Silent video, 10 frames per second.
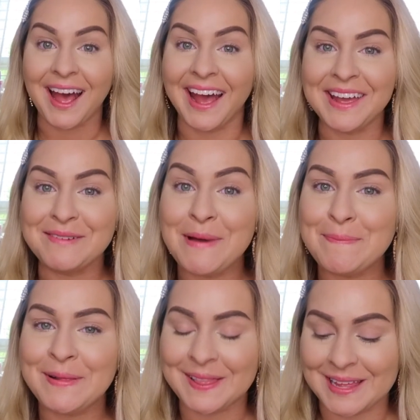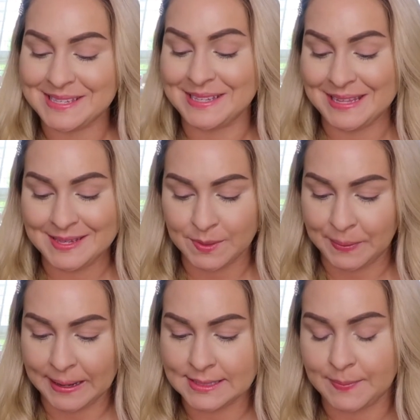I am pleasantly
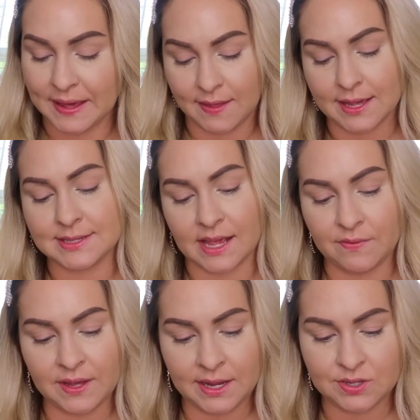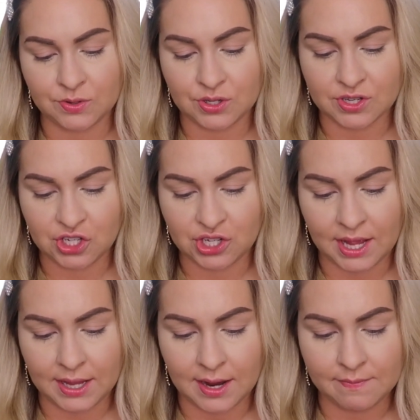surprised by this. I don't think I told you the
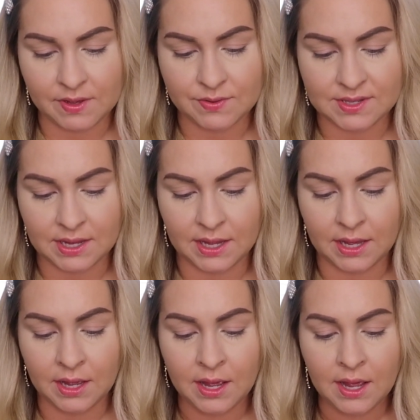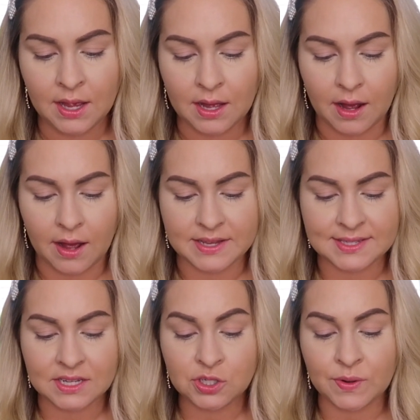shade I'm using.
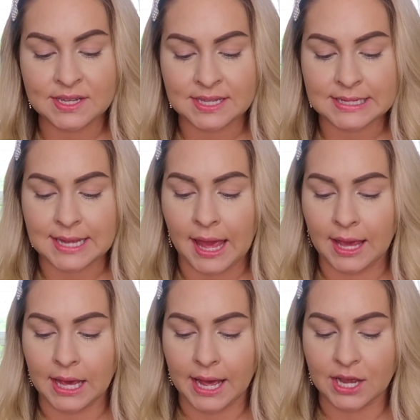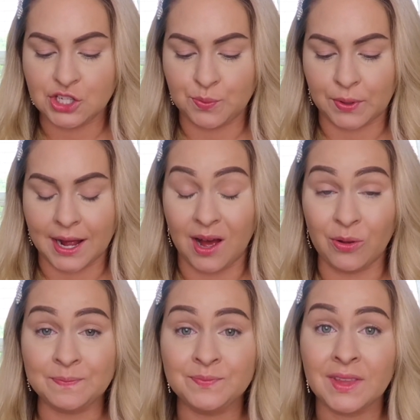626A Ash
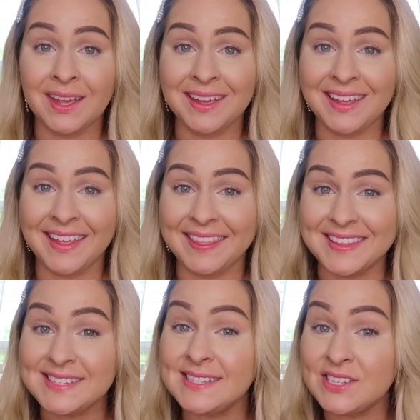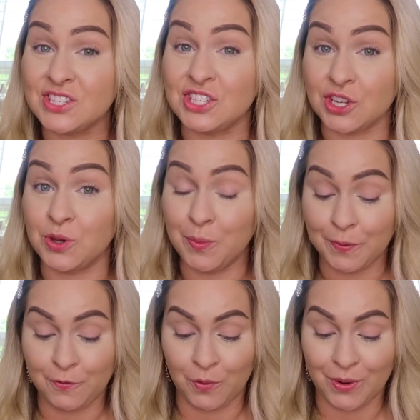Brown. This is a
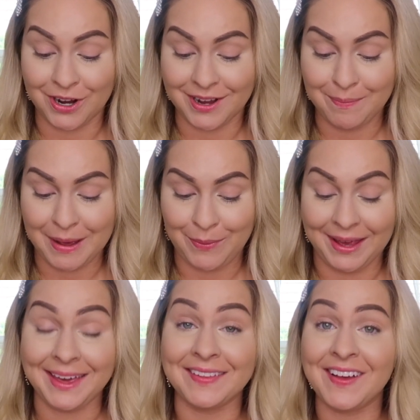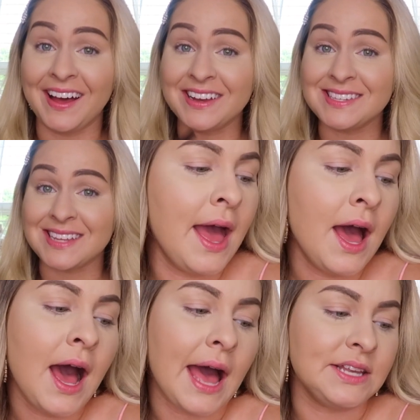dupe for my Winky Lux.
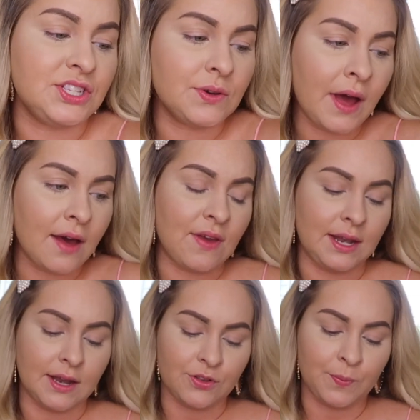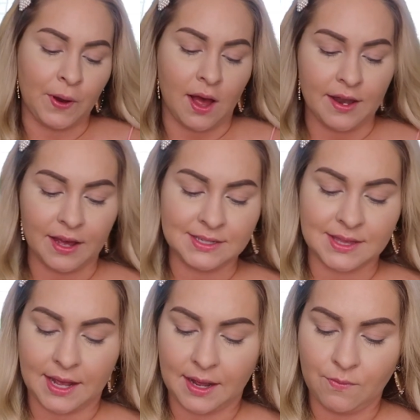I do have another
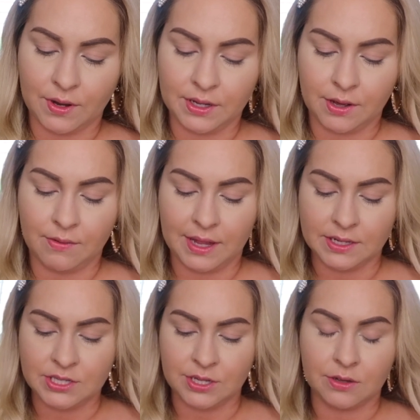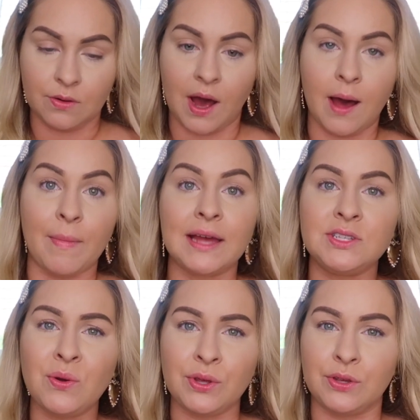product that I want to go into. I
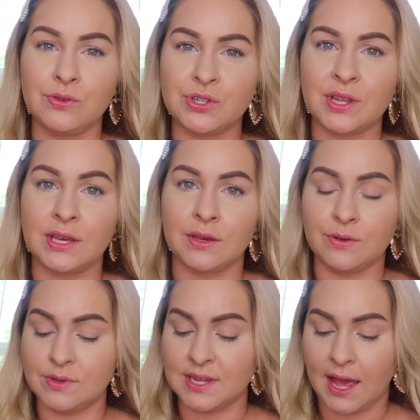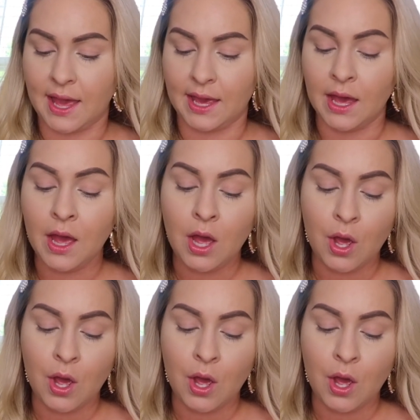don't usually use a